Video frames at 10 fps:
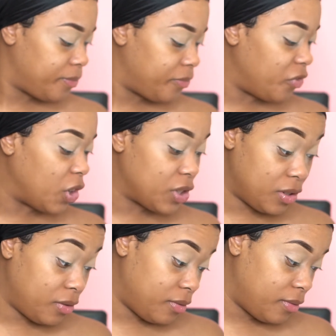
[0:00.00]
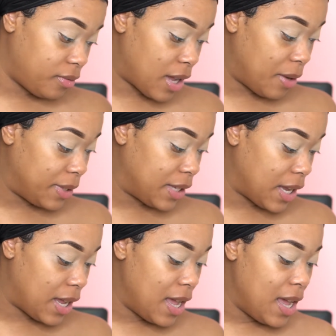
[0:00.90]
versatile, I would
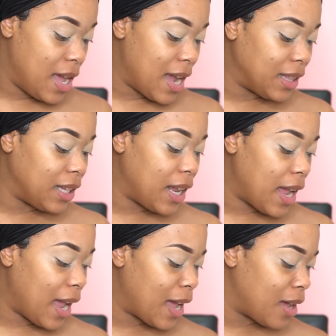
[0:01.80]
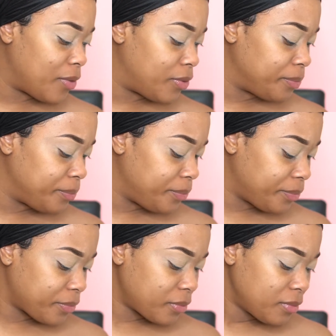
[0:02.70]
say. And then they have,
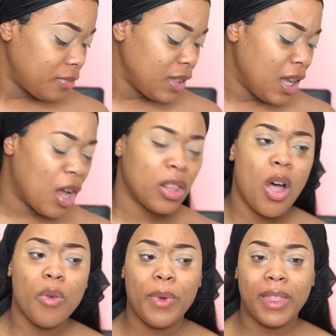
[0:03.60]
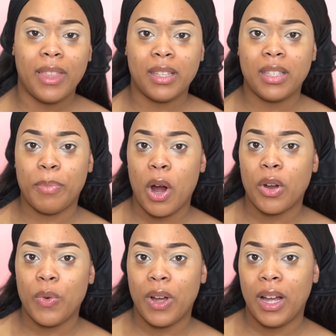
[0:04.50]
along with the
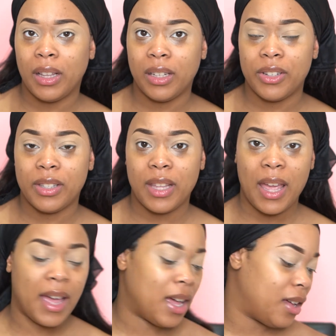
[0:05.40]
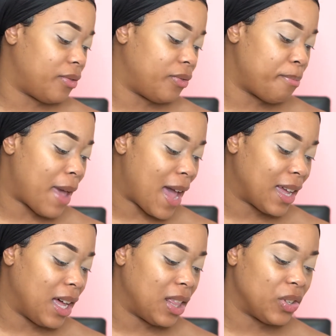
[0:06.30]
sparkle colors, they have
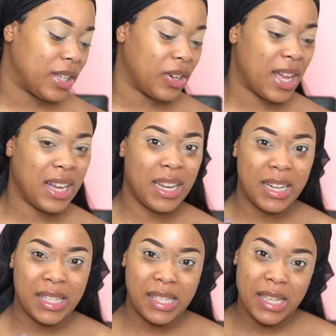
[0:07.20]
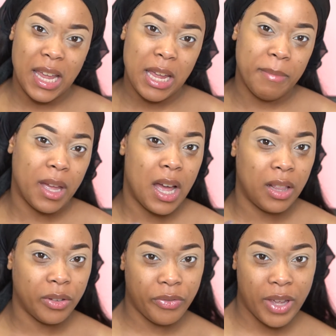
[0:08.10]
matte colors that are kind of in the same
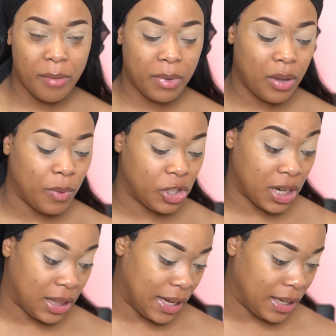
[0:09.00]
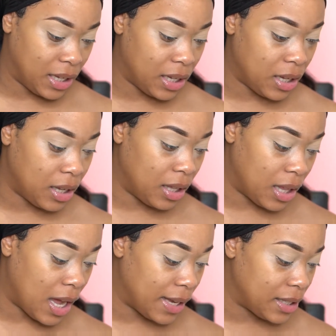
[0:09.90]
color family, which I like a
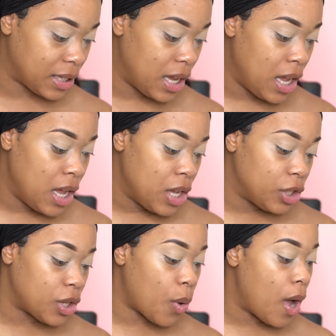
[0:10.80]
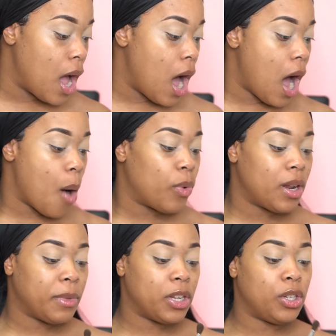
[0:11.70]
lot. So what
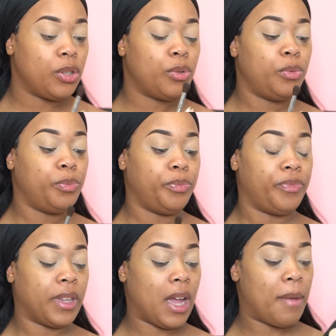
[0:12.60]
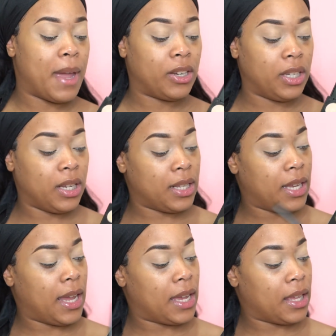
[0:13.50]
I'm going to do, I'm actually going
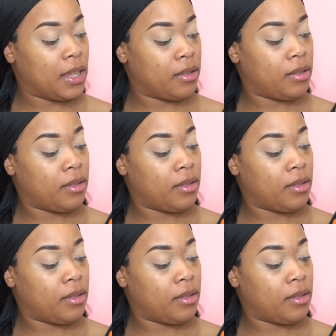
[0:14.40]
to take